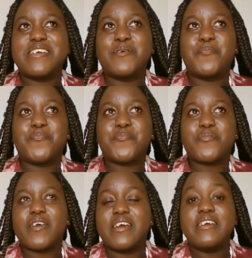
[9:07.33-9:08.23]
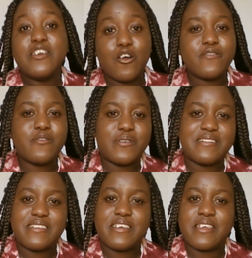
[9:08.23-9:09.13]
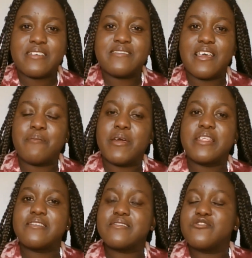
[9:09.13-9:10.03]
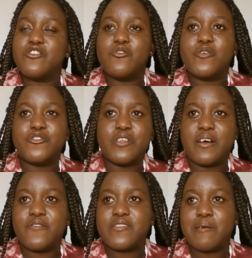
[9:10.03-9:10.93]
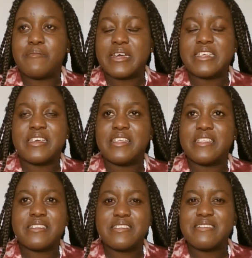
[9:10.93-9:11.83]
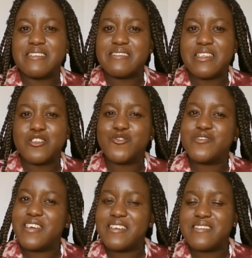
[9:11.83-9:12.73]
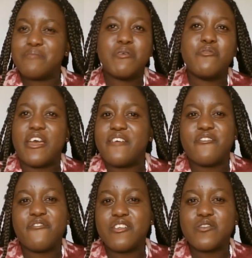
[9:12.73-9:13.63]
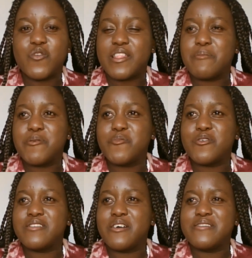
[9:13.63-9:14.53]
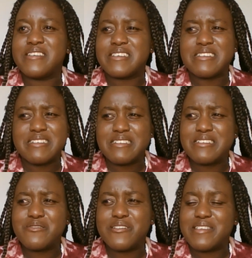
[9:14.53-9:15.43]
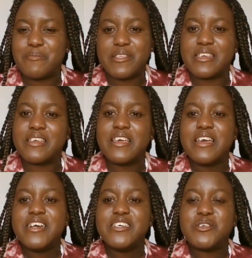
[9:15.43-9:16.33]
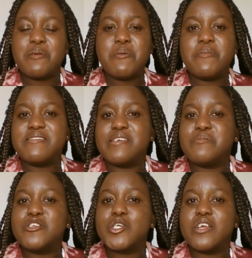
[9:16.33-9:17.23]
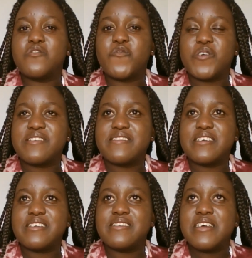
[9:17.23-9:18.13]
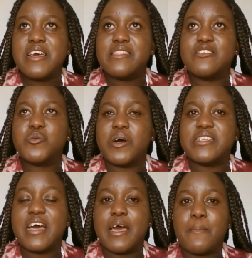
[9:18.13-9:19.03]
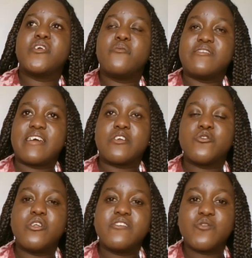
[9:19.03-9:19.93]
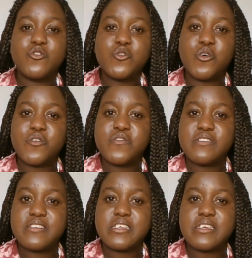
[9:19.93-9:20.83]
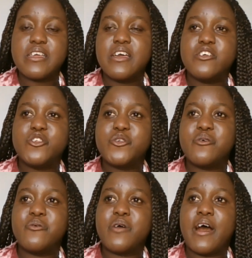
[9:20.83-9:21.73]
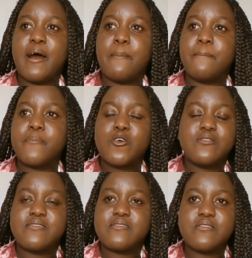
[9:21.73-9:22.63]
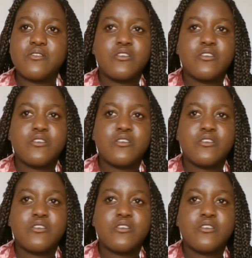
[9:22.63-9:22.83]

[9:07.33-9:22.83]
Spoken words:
So he also was seeing shame, and you know when you love somebody and then things are starting to change and maybe you're having feelings for other people, now it's like, what's happening? So I remember shame, he tried to fix it. This one time he was like, no, let's go to Goro City. So because